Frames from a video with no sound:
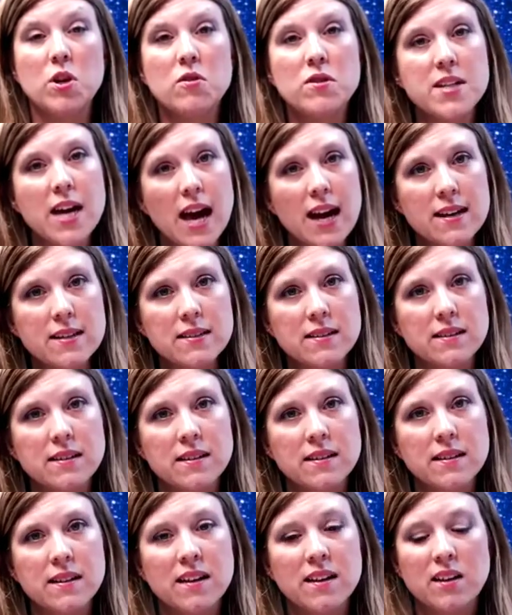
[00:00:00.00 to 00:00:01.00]
When you
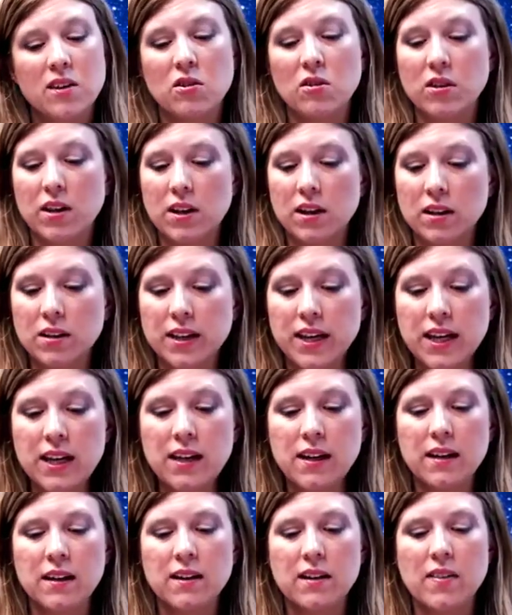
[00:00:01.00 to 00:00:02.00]
text, you'll get a
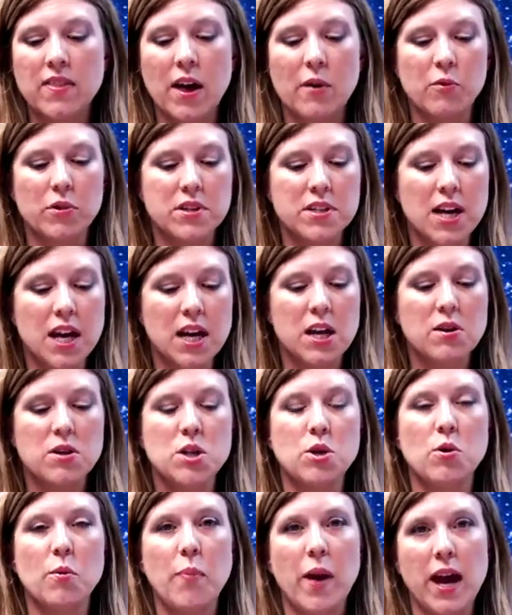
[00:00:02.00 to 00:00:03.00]
link that will take
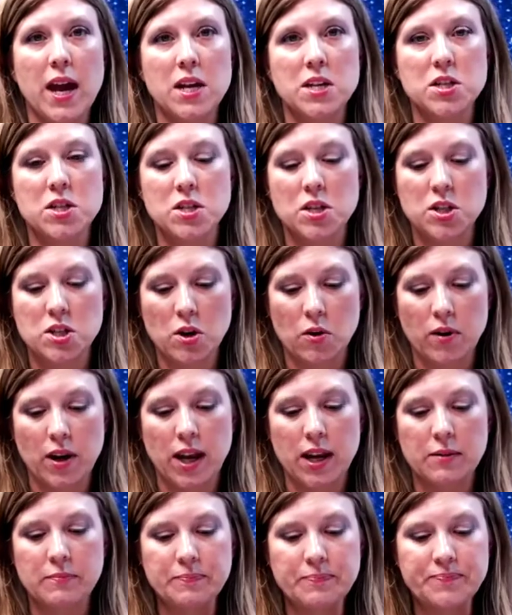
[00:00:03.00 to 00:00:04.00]
you to a page to
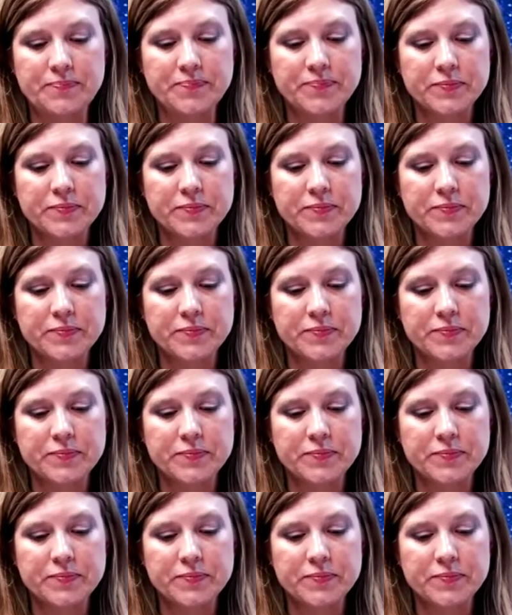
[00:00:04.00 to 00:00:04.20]
donate.